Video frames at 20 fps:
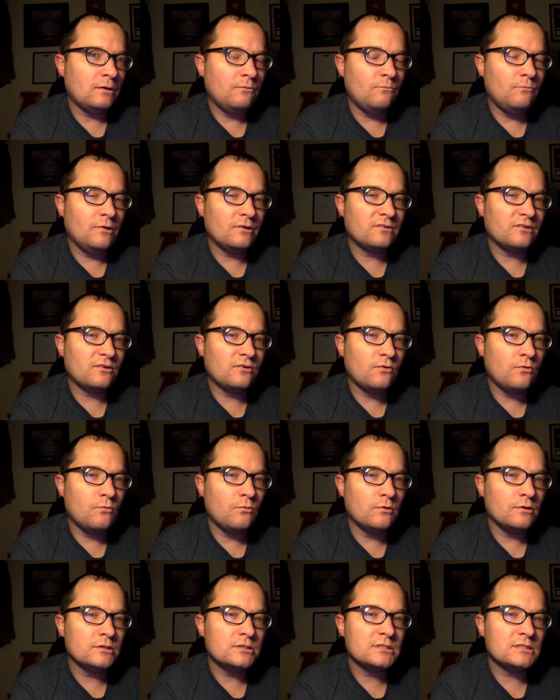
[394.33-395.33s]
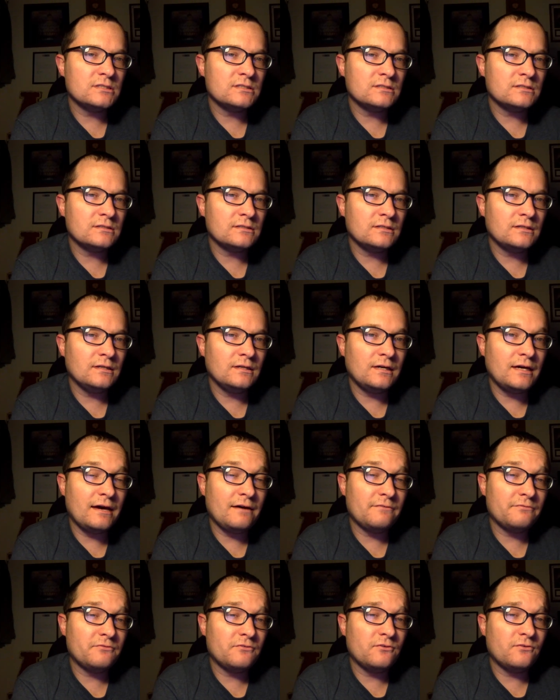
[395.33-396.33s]
was, of course,
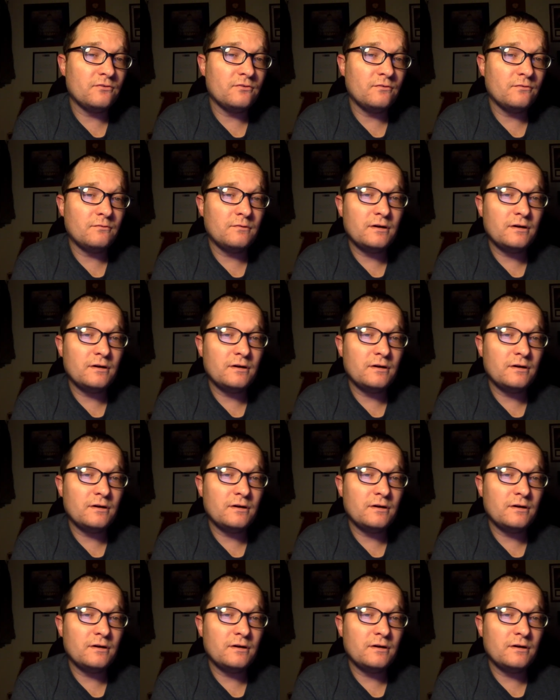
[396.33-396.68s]
after the